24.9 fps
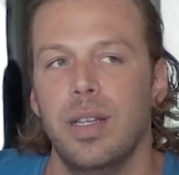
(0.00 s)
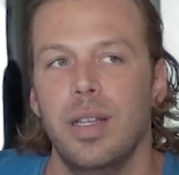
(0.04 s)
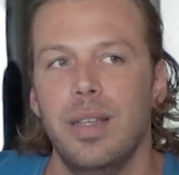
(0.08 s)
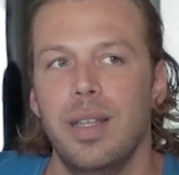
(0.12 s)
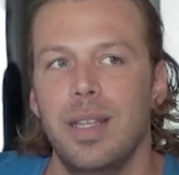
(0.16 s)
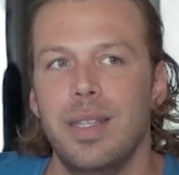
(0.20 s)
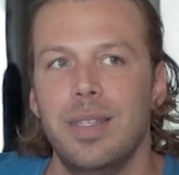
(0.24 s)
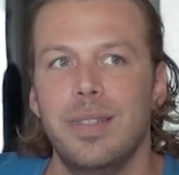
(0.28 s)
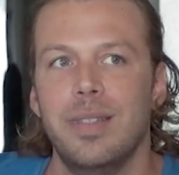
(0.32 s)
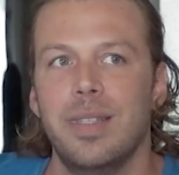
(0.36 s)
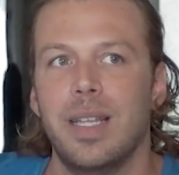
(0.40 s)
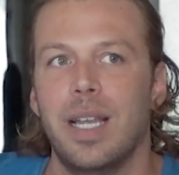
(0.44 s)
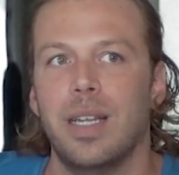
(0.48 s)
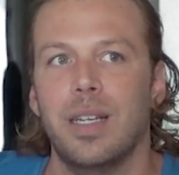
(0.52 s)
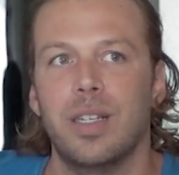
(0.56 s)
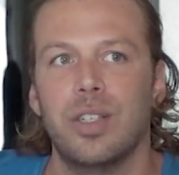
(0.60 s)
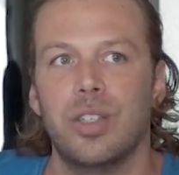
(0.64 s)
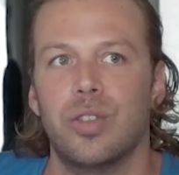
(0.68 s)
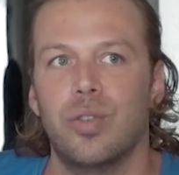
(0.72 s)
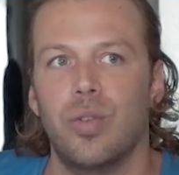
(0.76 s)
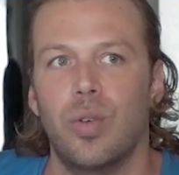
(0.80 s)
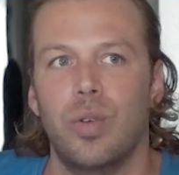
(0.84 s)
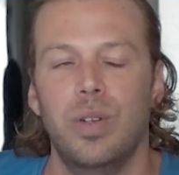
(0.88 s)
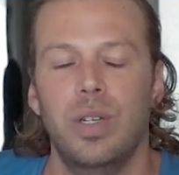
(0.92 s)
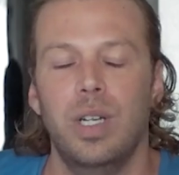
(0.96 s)
that's not
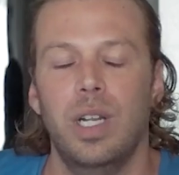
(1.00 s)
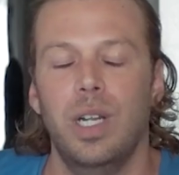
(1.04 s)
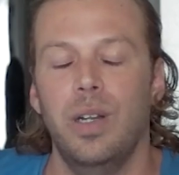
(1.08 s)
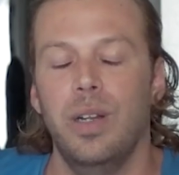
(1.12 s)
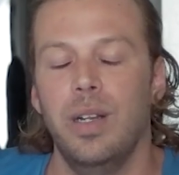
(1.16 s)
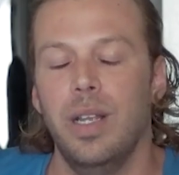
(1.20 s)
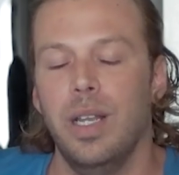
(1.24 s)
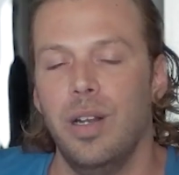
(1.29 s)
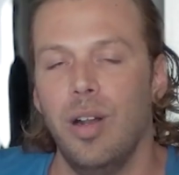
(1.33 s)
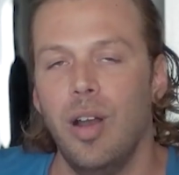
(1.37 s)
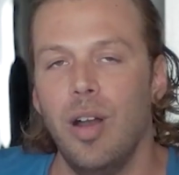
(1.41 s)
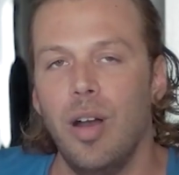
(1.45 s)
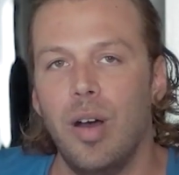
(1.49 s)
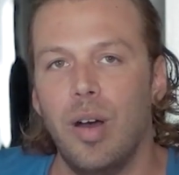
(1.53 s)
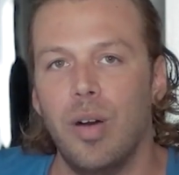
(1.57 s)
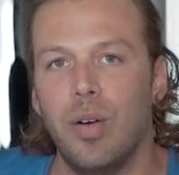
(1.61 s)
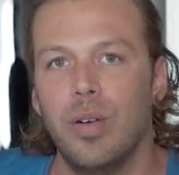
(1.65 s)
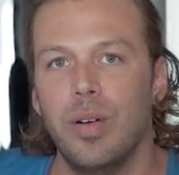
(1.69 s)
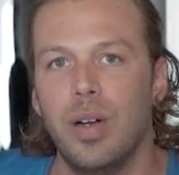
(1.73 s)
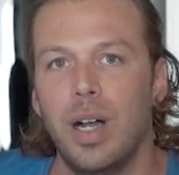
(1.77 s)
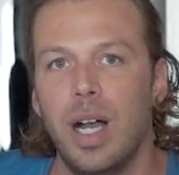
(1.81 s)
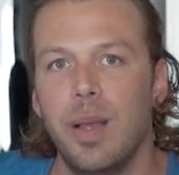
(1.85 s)
extraordinary at all.